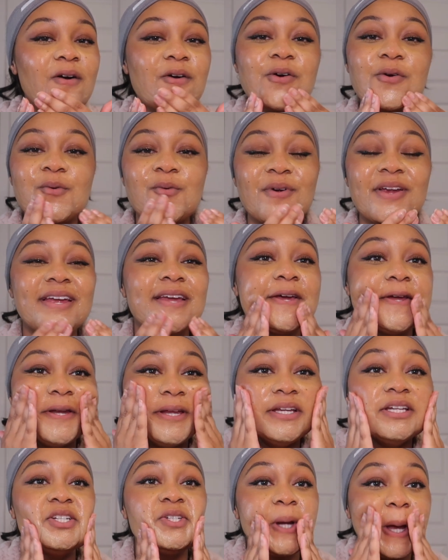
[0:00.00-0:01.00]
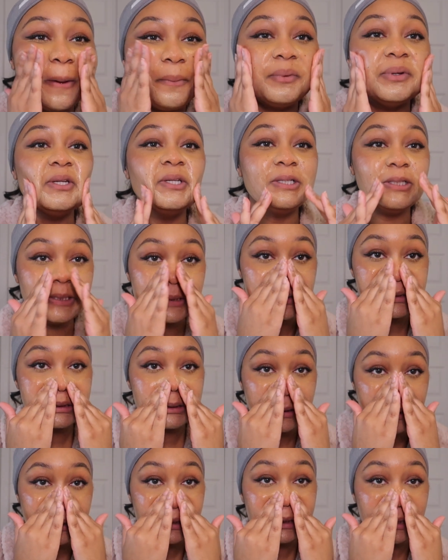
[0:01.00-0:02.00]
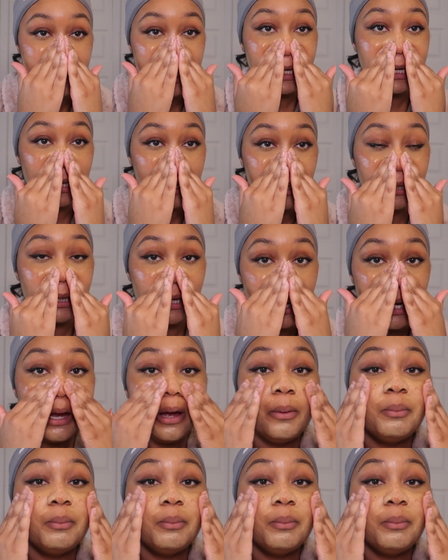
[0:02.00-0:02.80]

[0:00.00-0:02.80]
Korean and Japanese skincare.